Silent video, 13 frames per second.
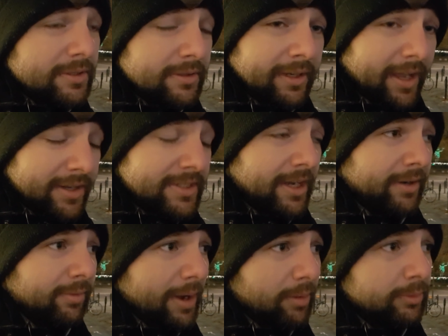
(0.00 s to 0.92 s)

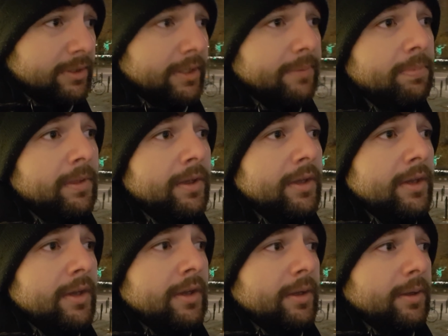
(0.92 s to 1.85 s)
client-side routing,
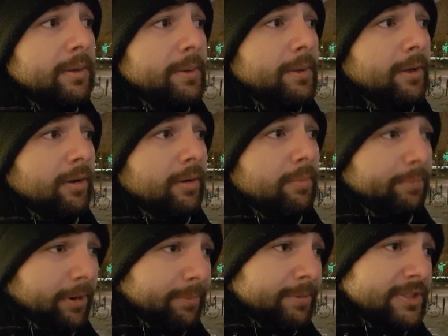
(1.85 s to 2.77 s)

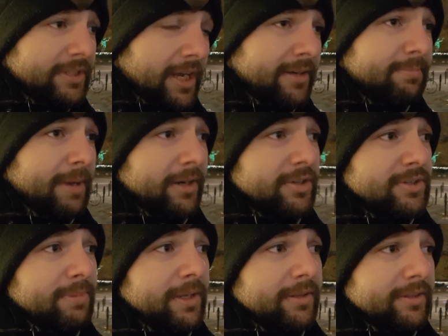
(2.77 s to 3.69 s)
proper state
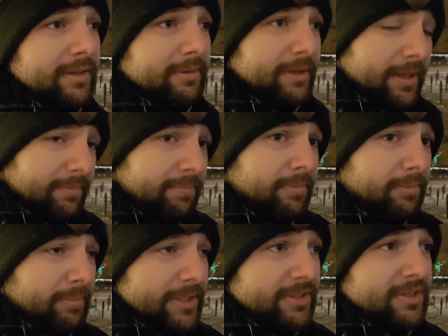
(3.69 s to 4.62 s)
management and
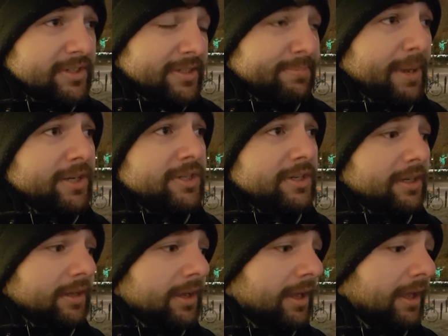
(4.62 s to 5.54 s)
message
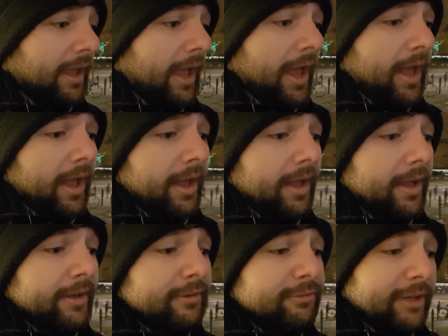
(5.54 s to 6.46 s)
dispatching,
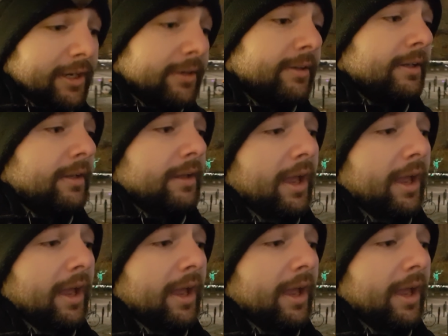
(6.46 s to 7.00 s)
and finally